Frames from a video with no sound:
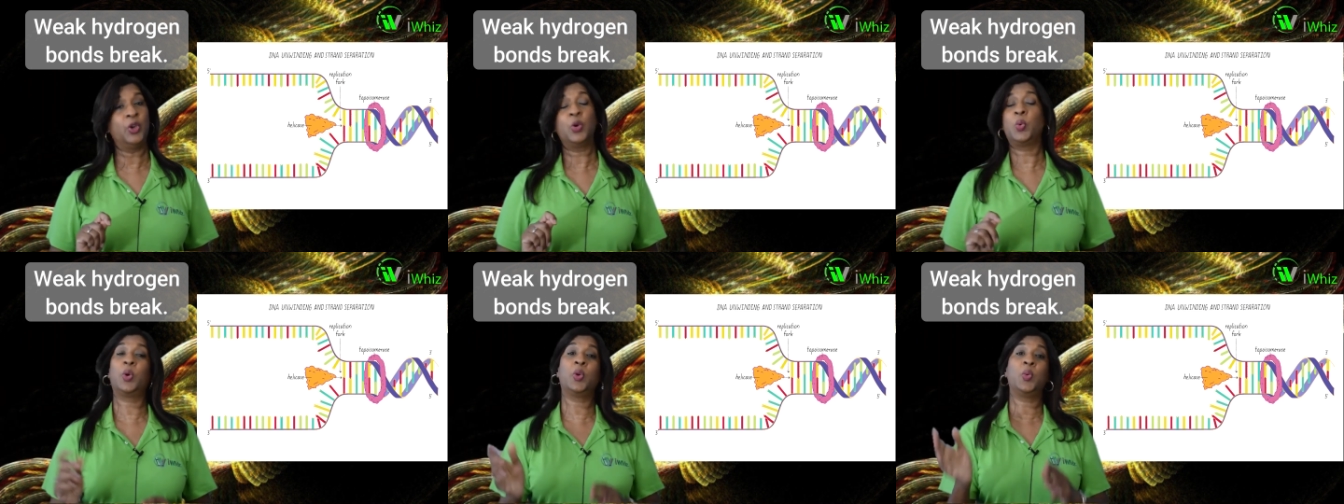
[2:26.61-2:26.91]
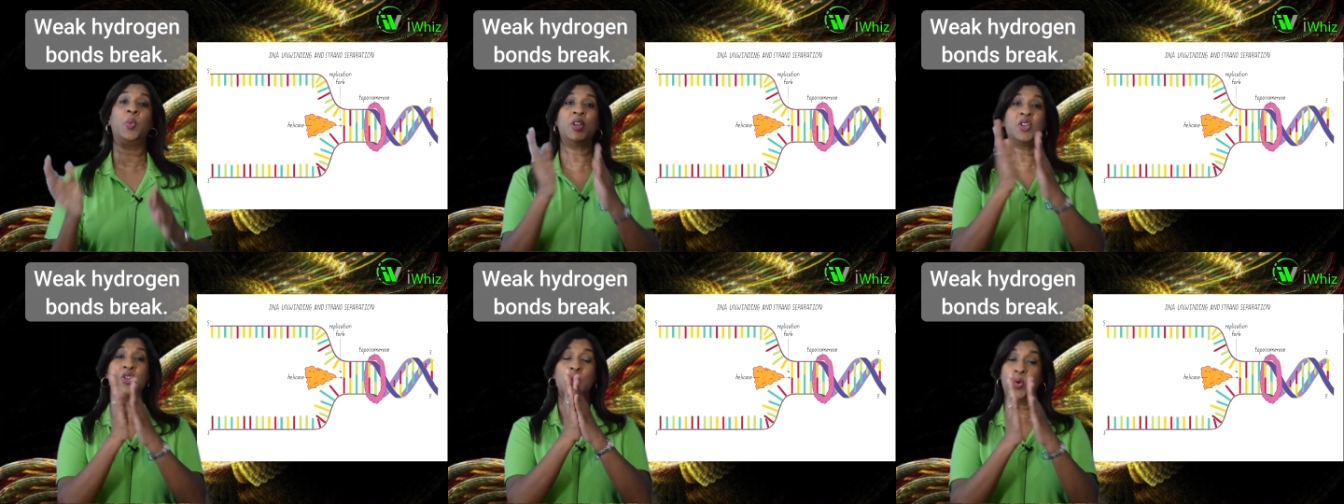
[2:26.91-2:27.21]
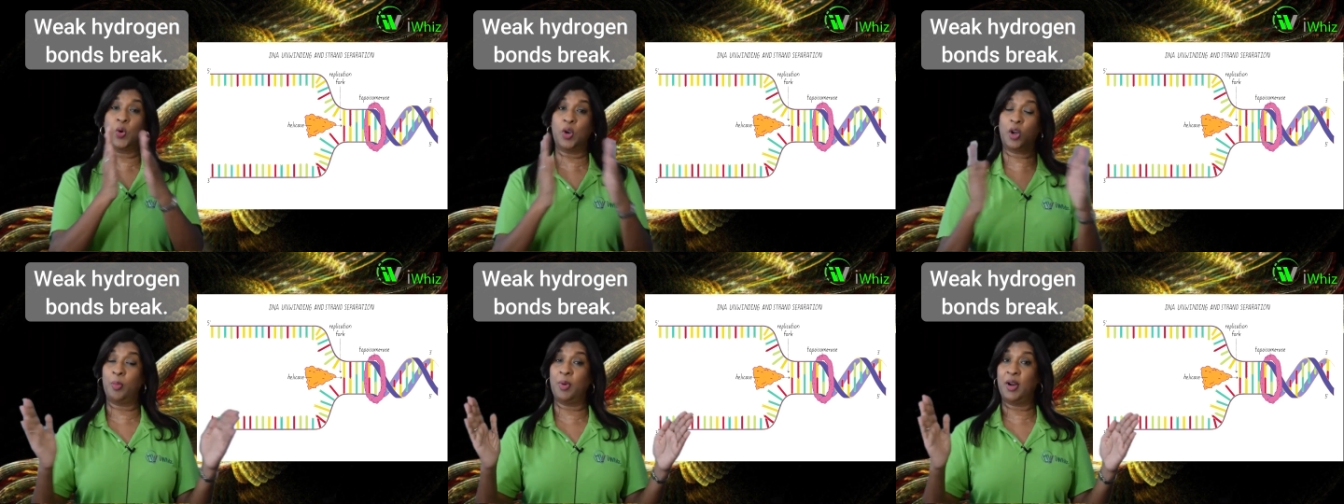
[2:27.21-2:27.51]
when we
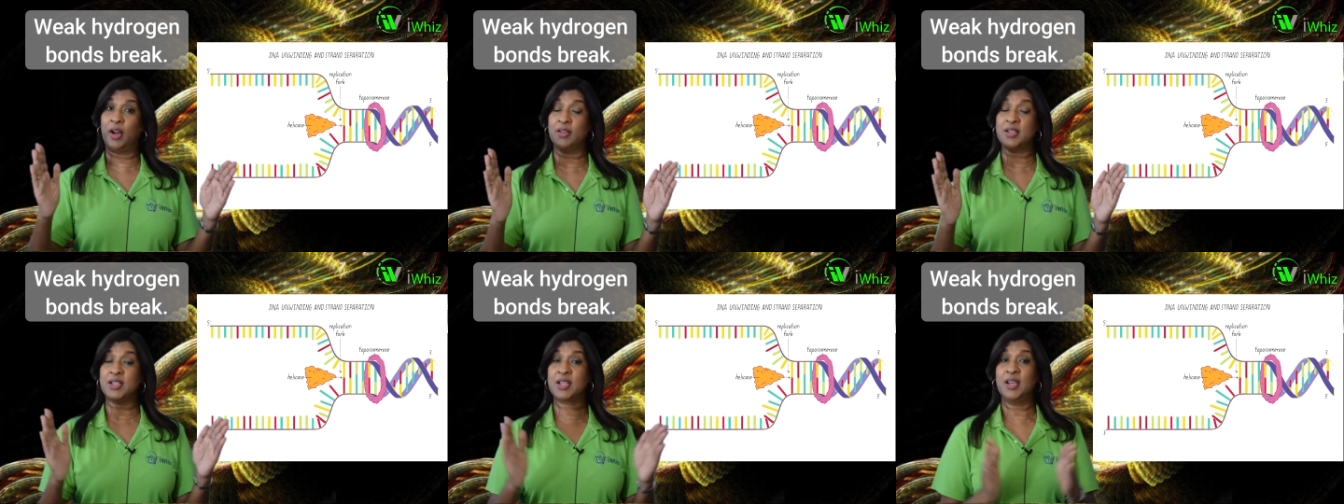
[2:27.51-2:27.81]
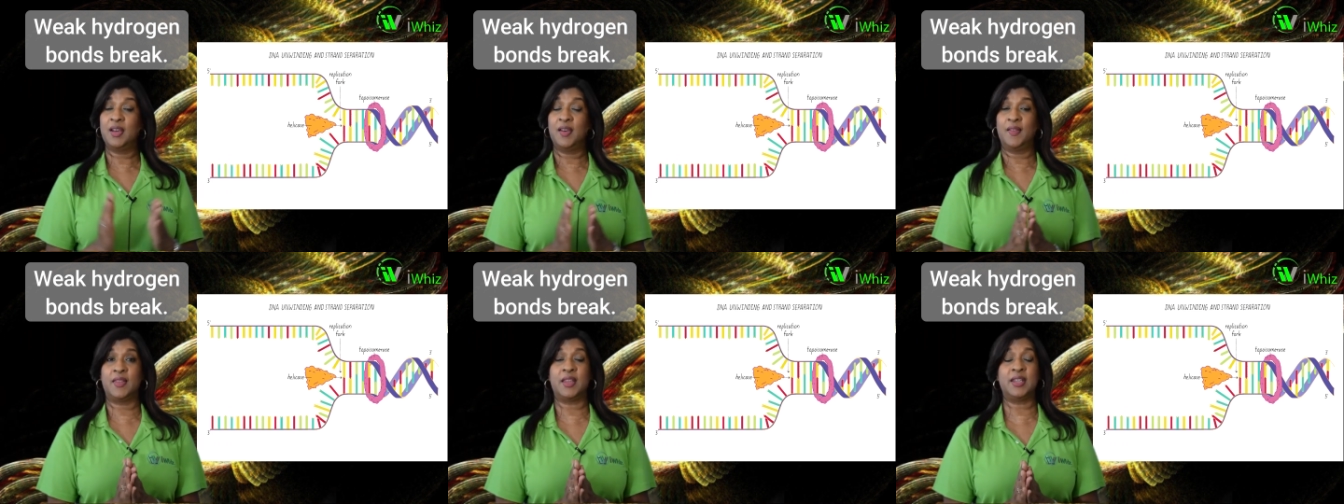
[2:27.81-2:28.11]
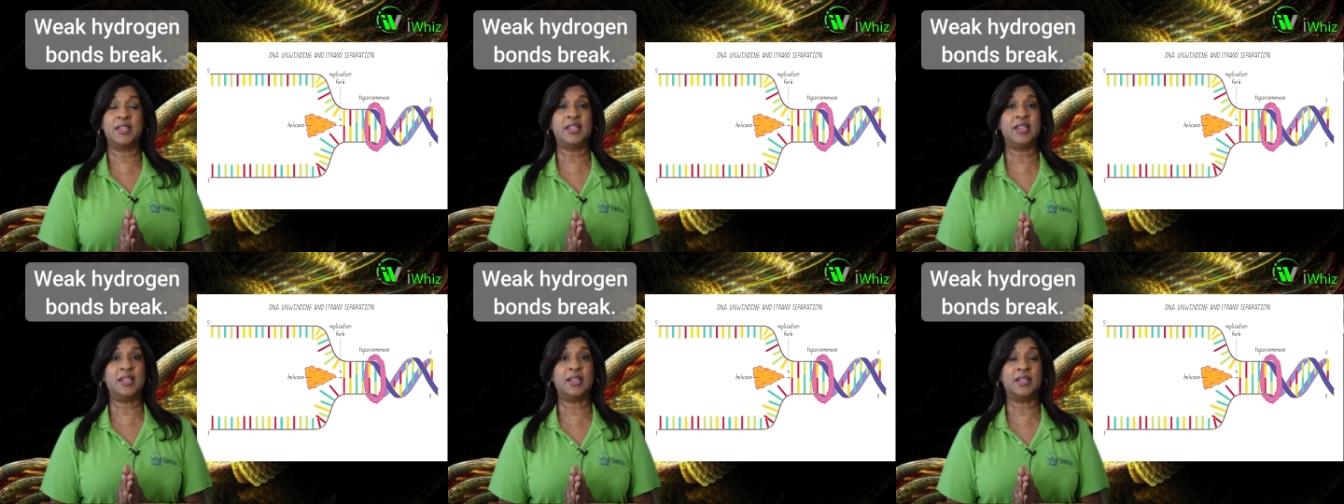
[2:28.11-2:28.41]
talk about
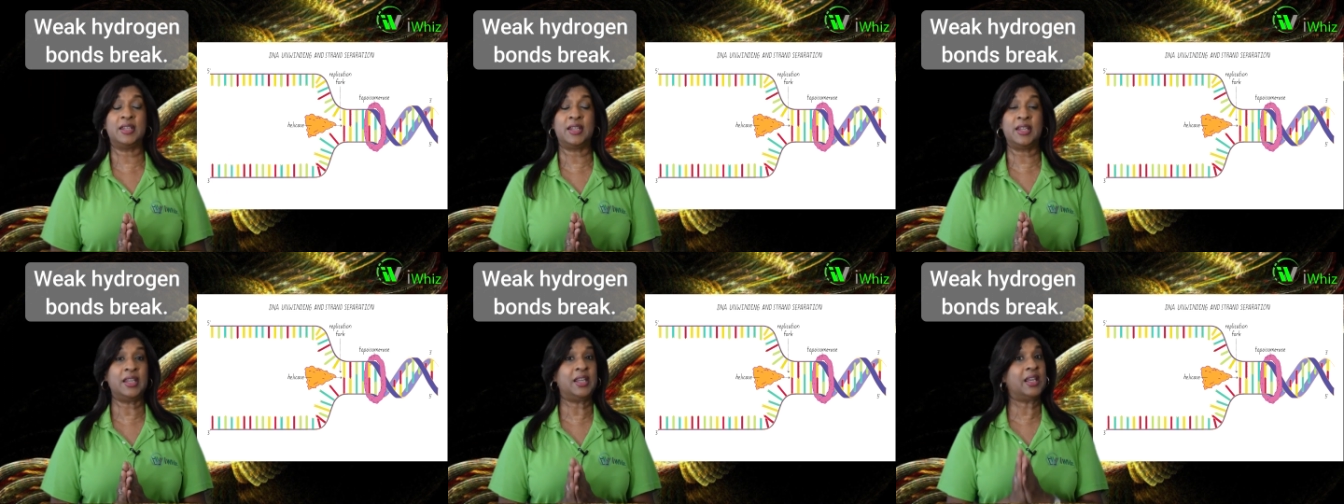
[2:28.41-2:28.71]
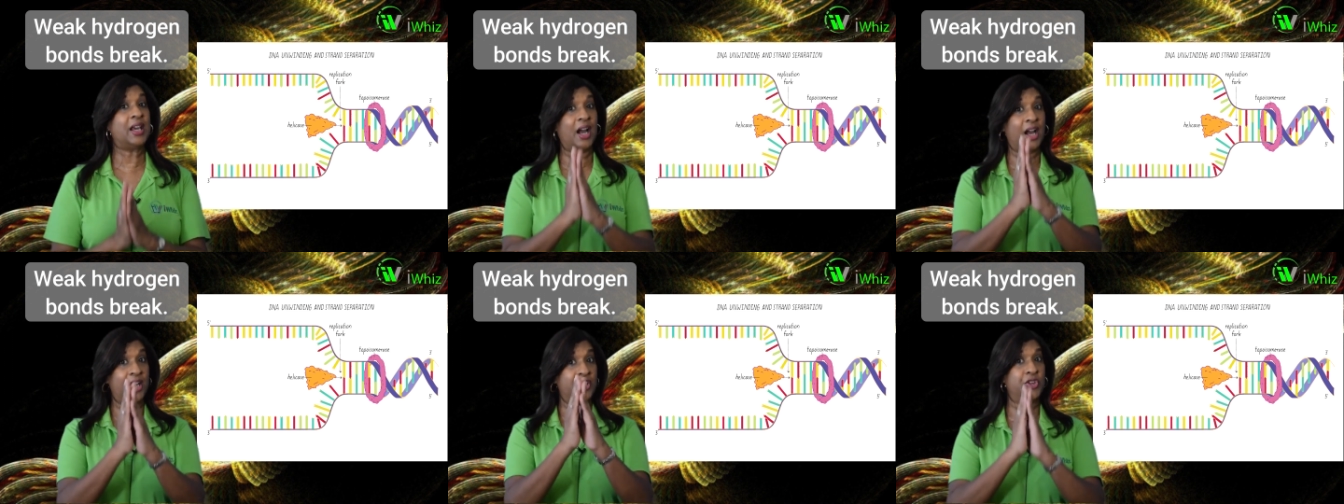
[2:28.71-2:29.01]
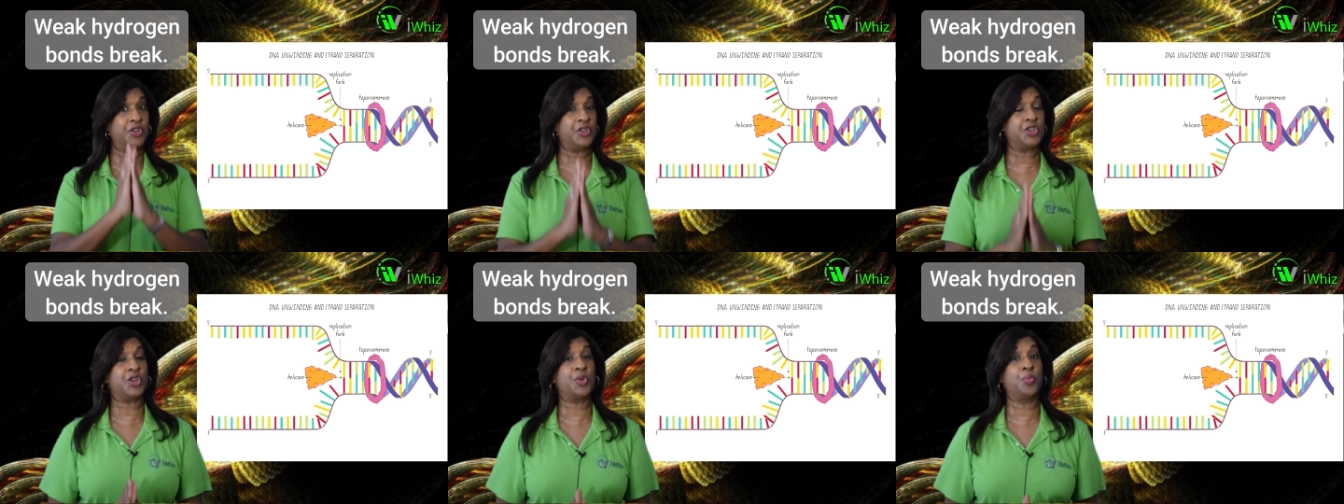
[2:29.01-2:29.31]
the
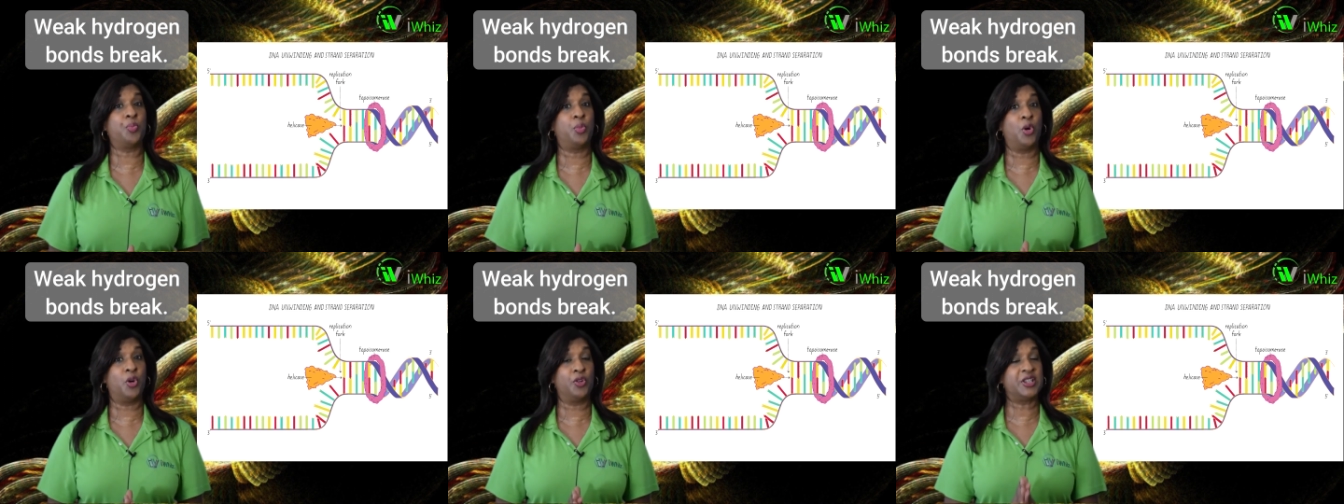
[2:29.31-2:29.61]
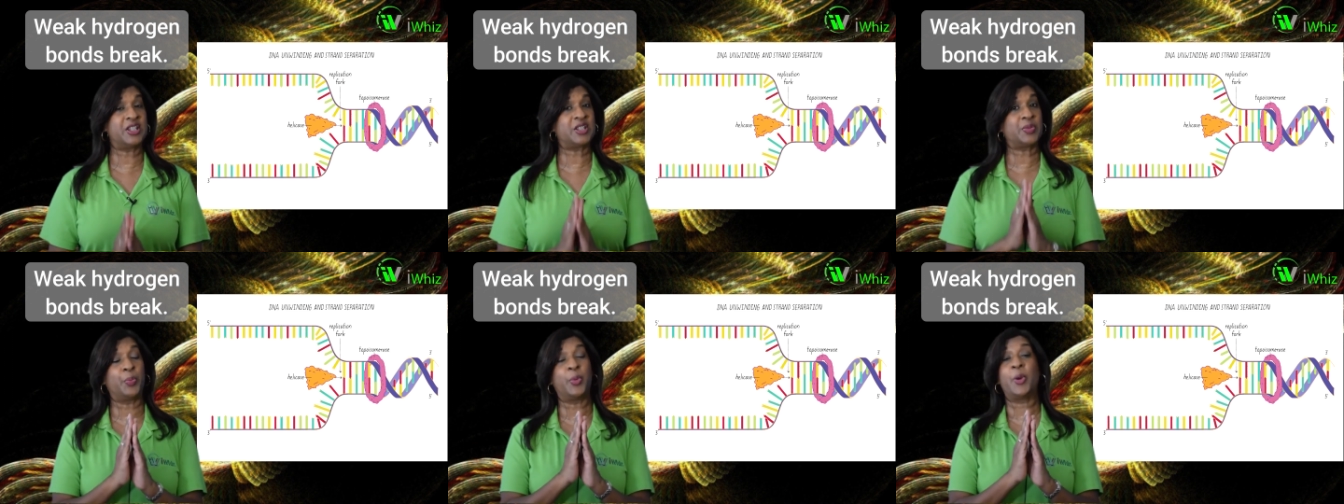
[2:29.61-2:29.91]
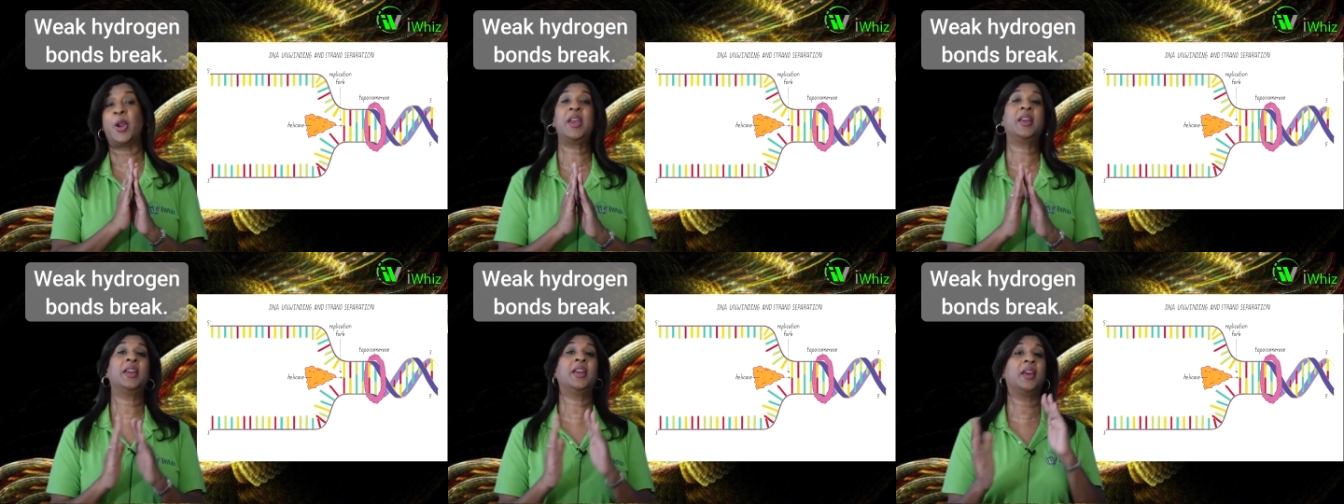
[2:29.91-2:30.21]
hydrogen bonds
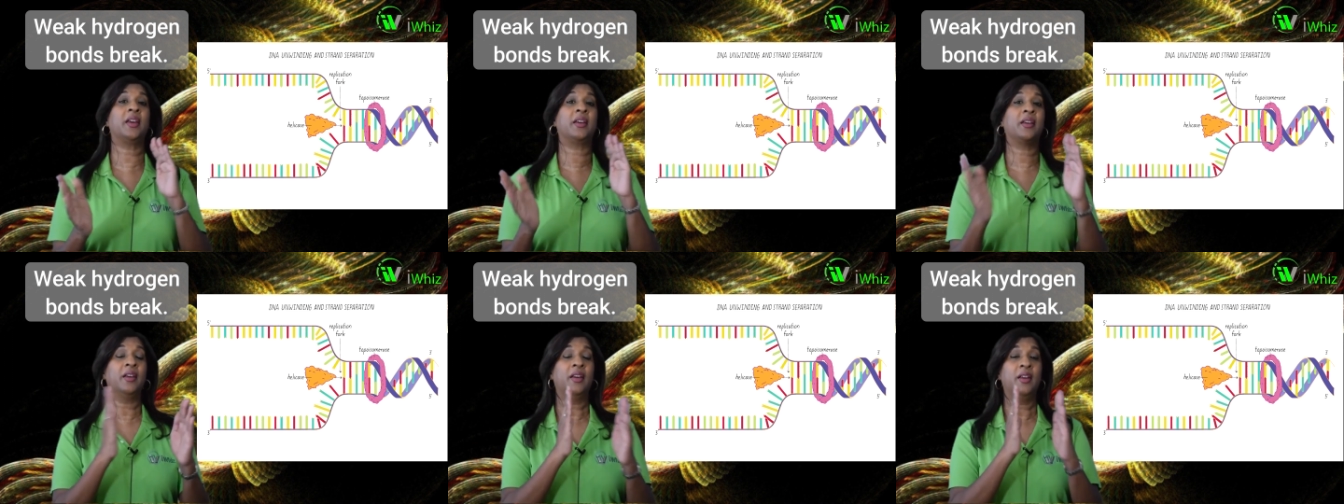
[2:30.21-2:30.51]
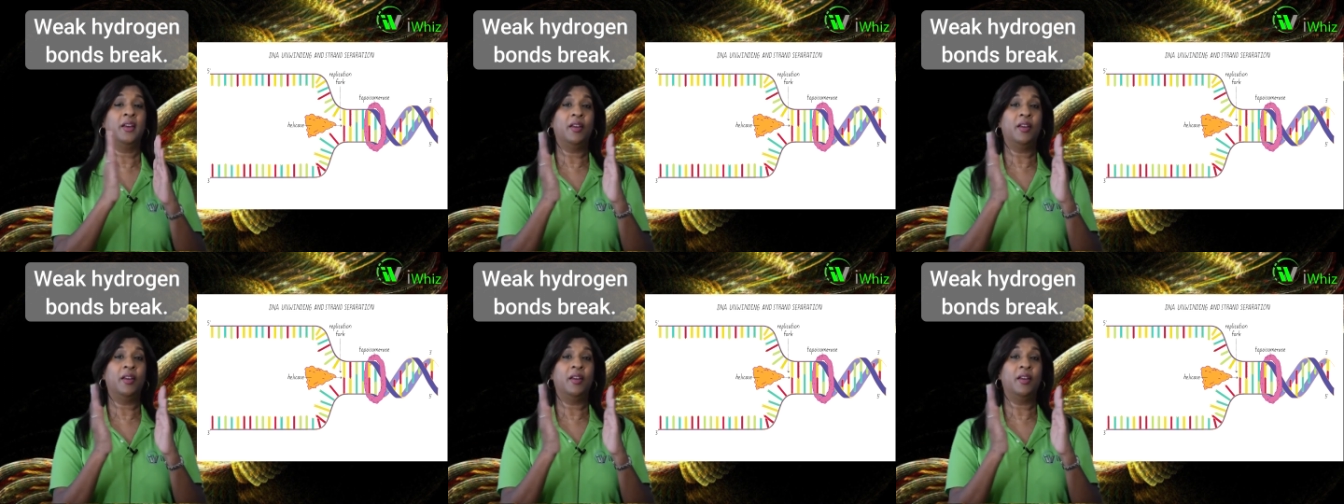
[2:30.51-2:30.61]
breaking,